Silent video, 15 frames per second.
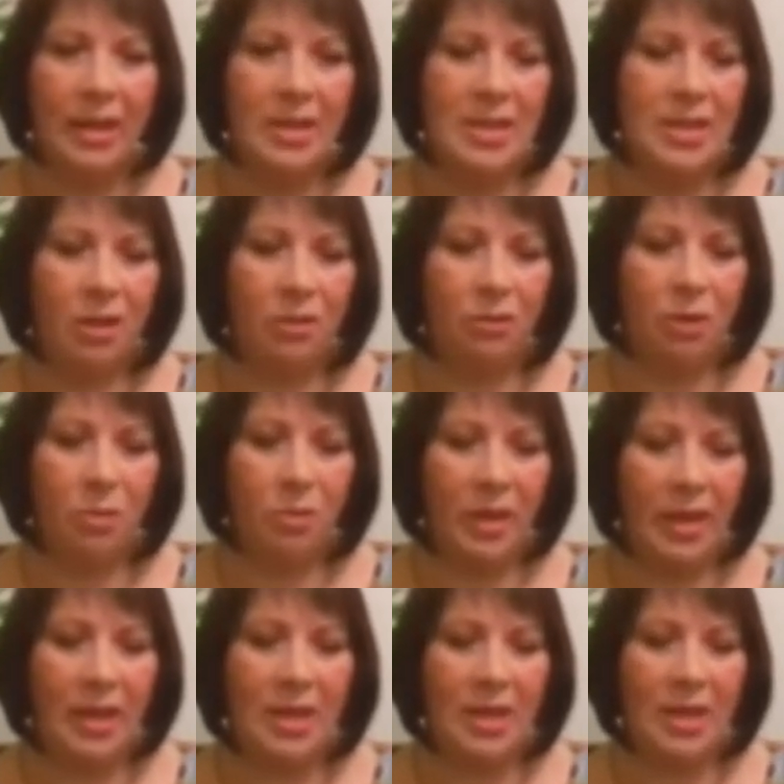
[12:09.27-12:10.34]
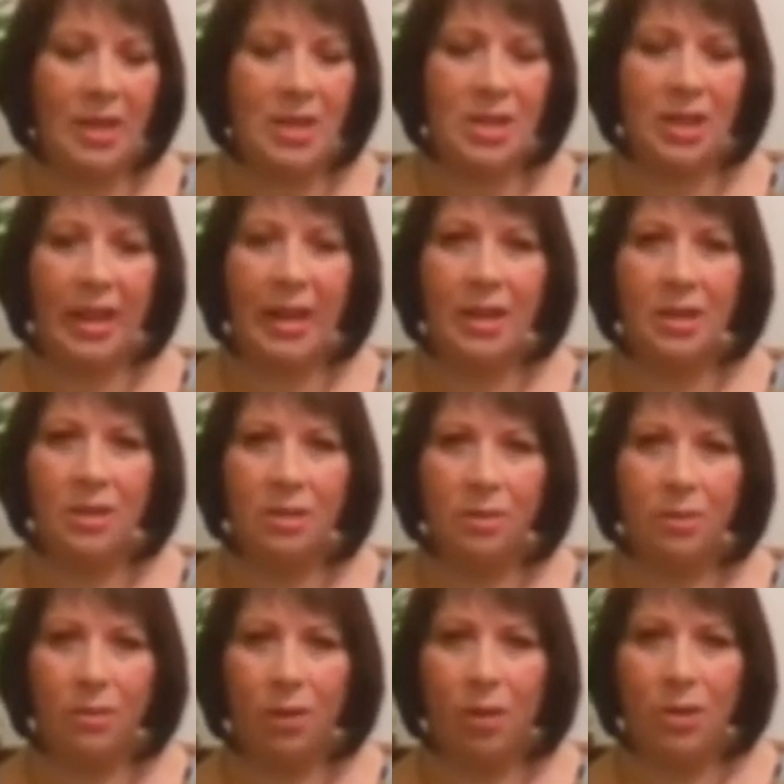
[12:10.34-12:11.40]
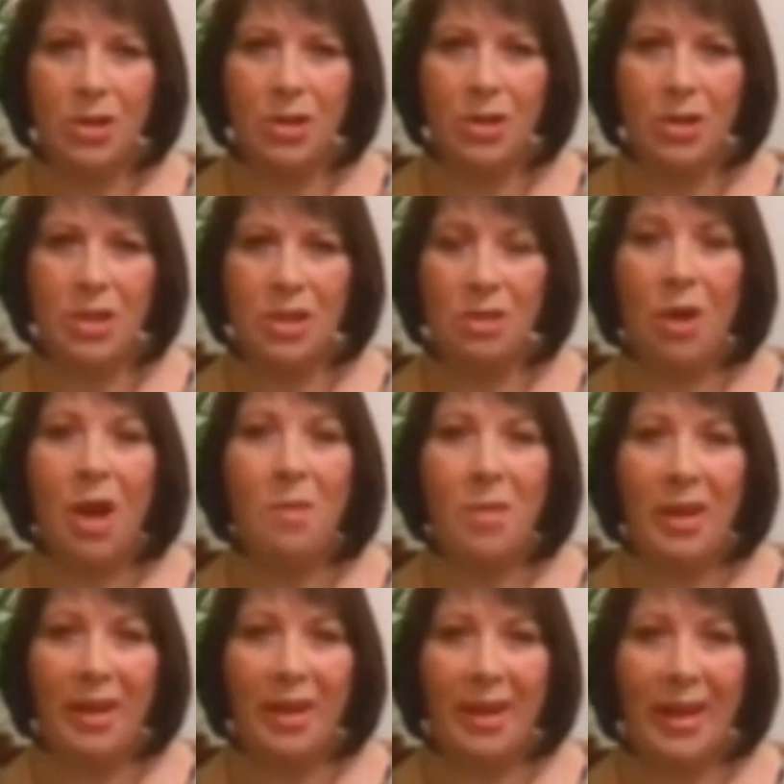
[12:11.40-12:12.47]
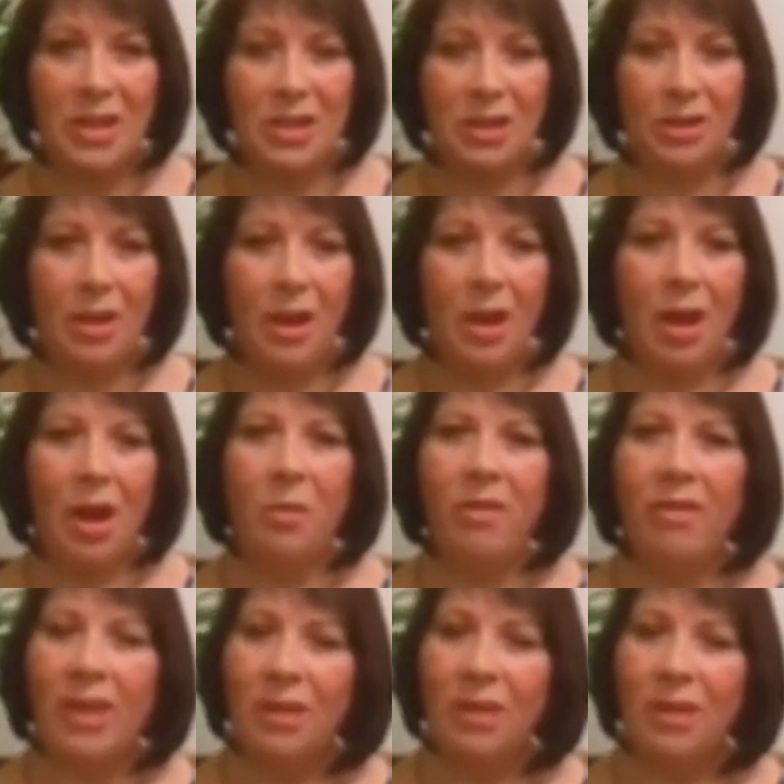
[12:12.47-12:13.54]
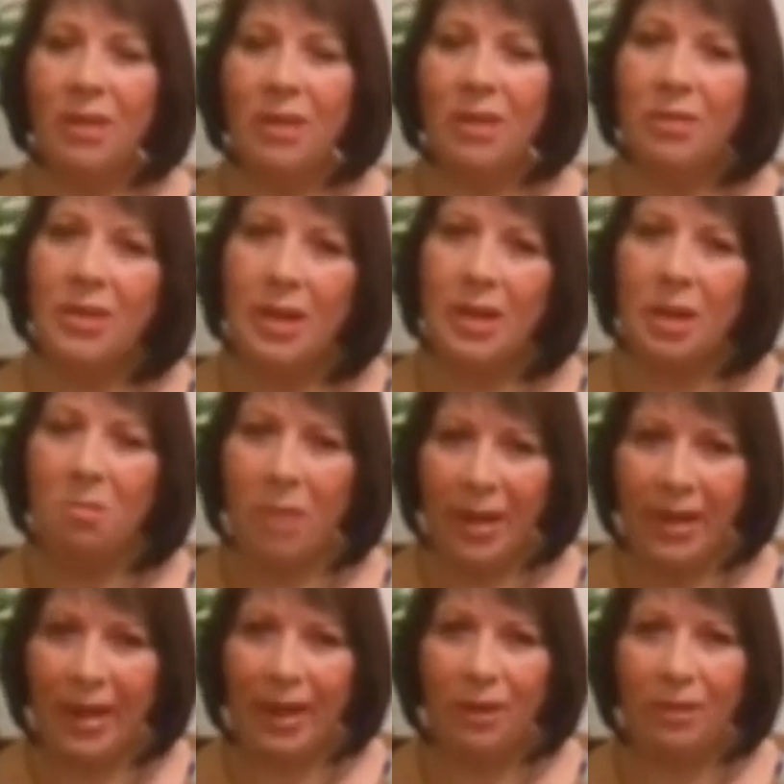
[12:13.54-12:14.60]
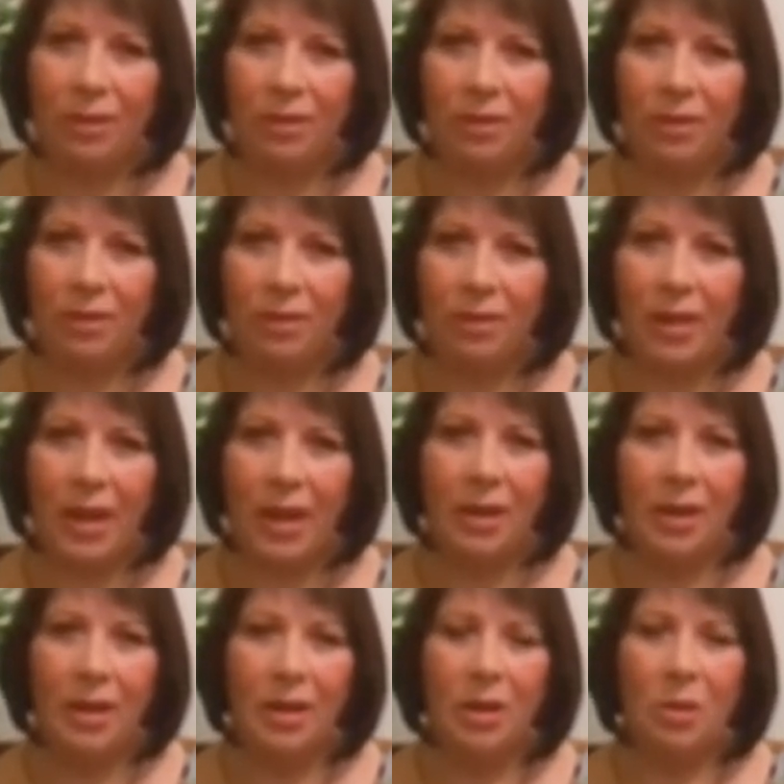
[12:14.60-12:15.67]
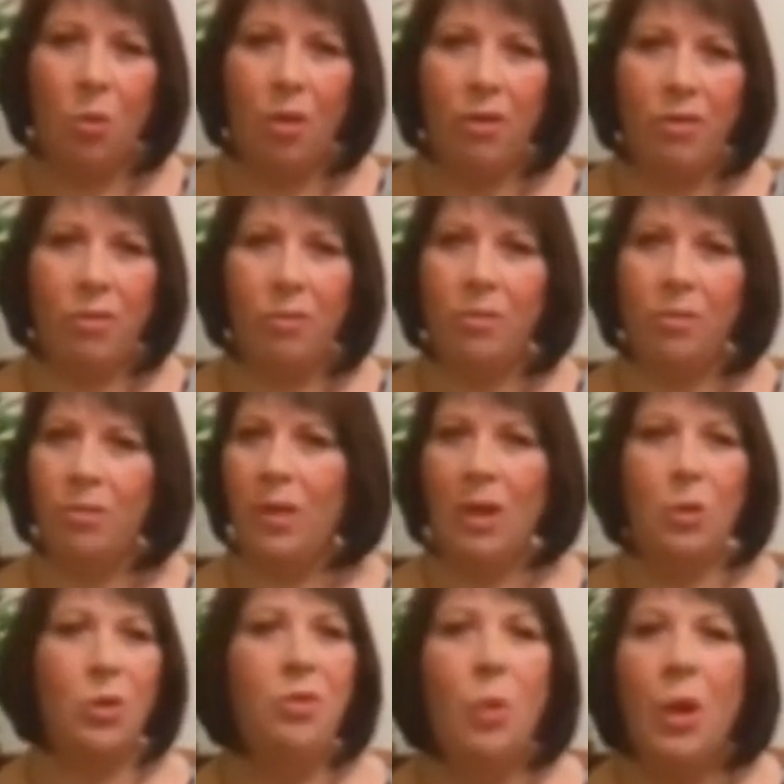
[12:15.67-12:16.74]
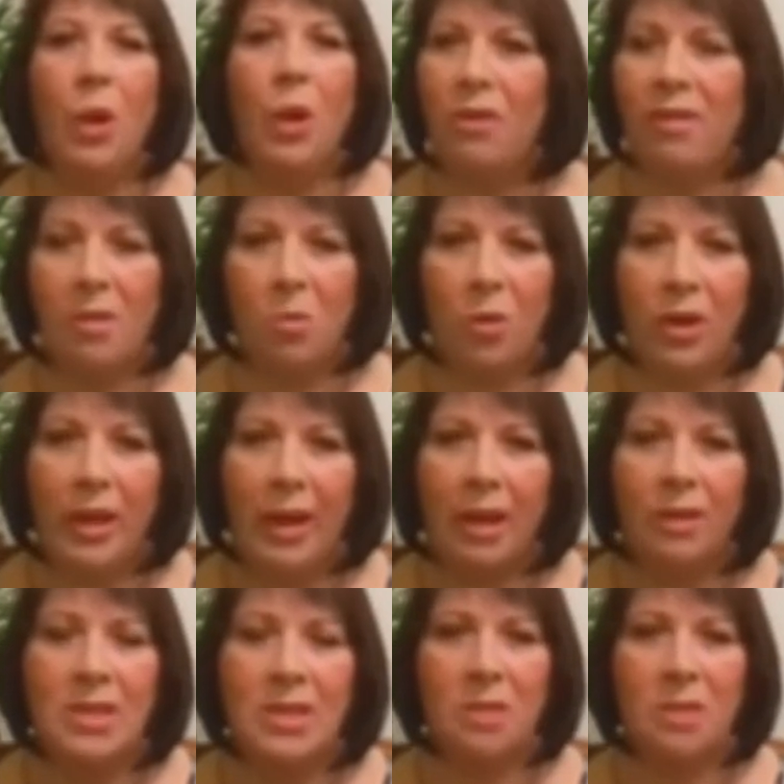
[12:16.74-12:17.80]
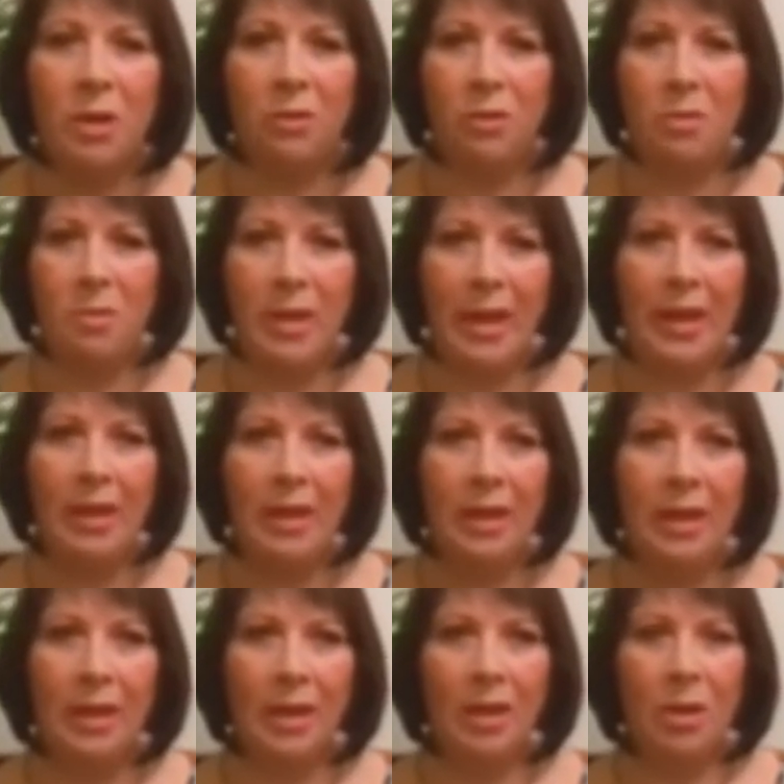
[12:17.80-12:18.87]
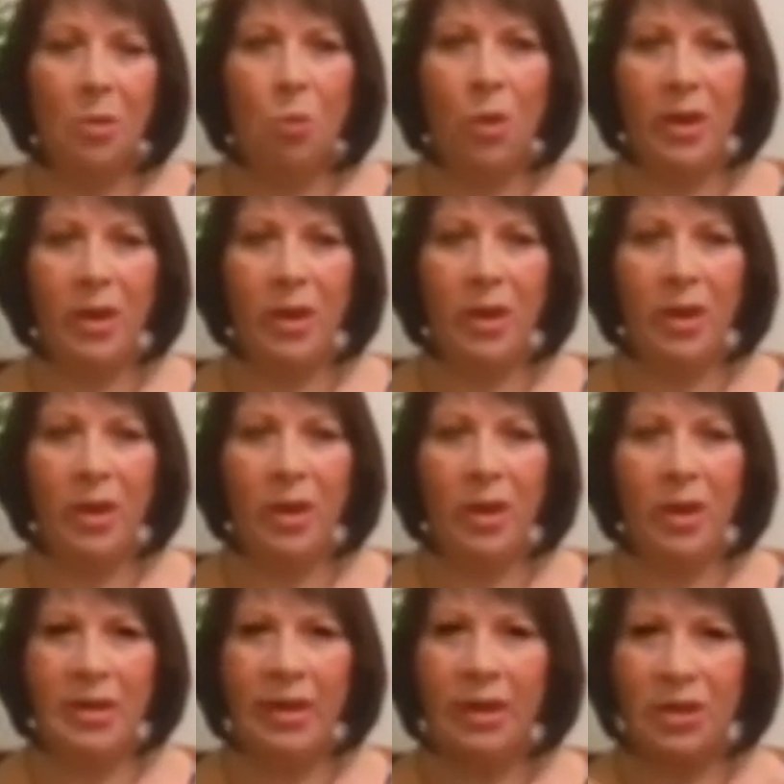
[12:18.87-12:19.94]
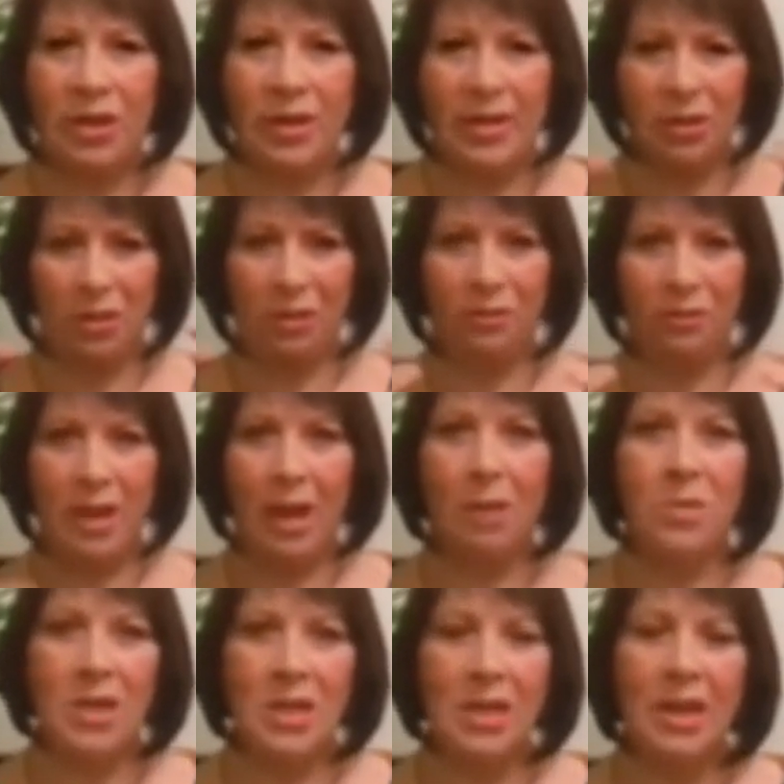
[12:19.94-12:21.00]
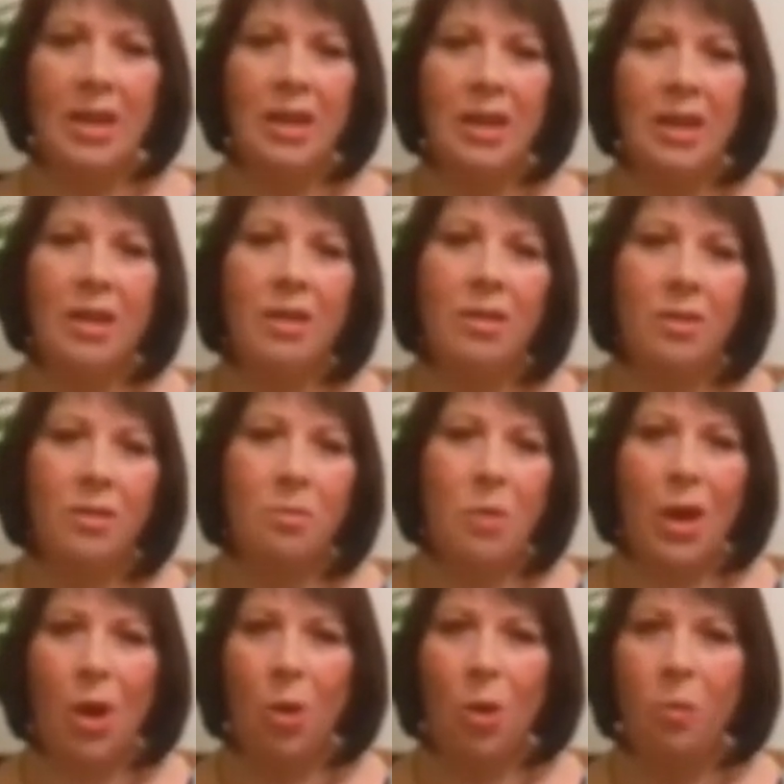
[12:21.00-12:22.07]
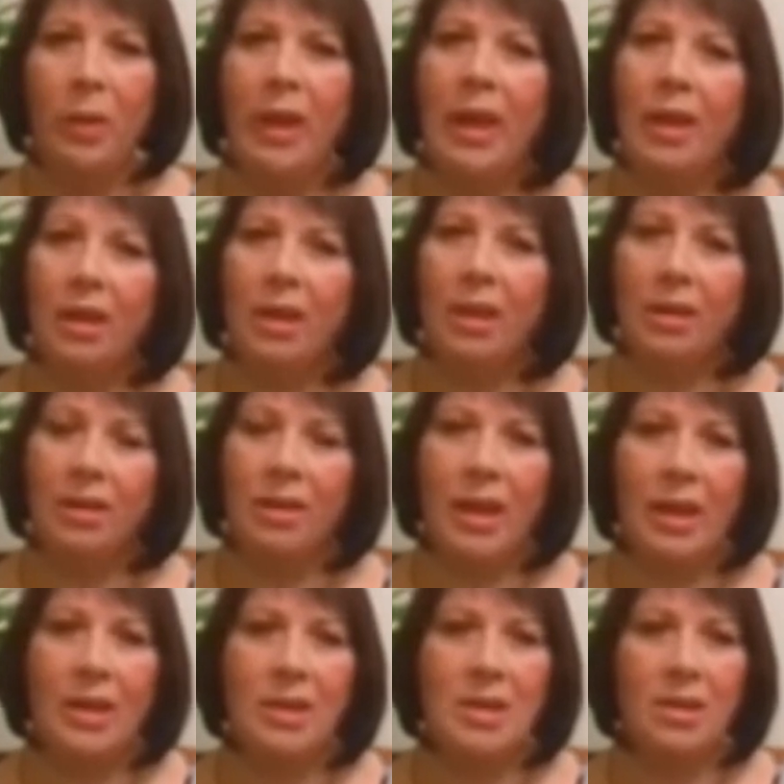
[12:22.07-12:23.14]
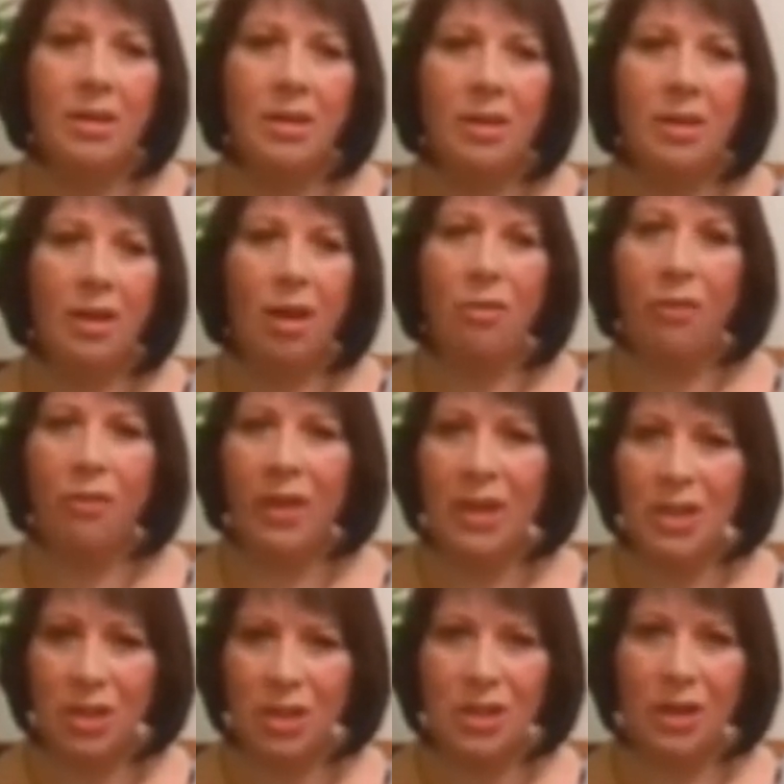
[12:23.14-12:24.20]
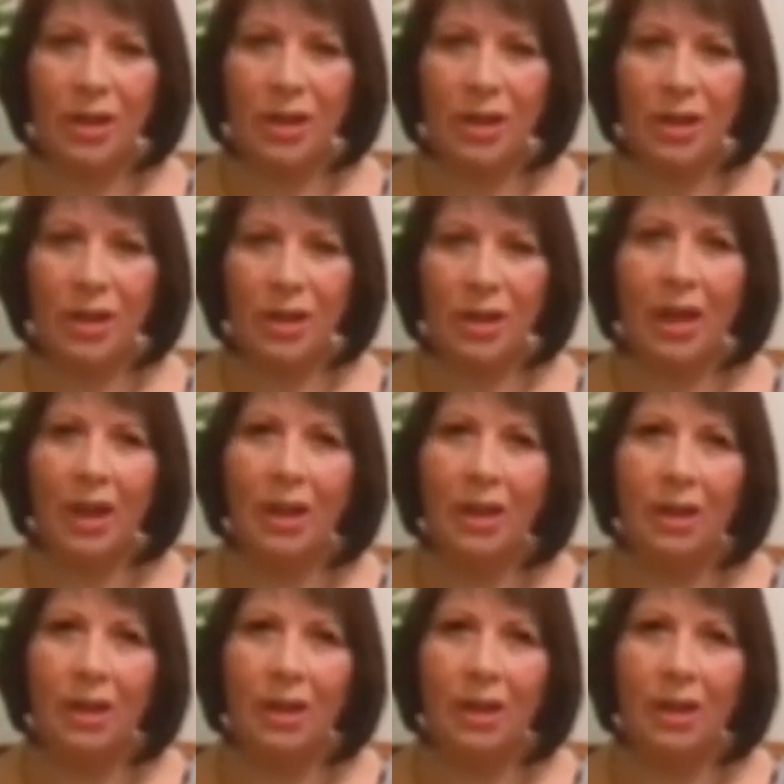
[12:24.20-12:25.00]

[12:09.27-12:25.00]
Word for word: So from there to getting onto the right medication, I was given medication that was, it could work for somebody else, but for me, what it did, it just sort of numbed my whole being, and I functioned okay,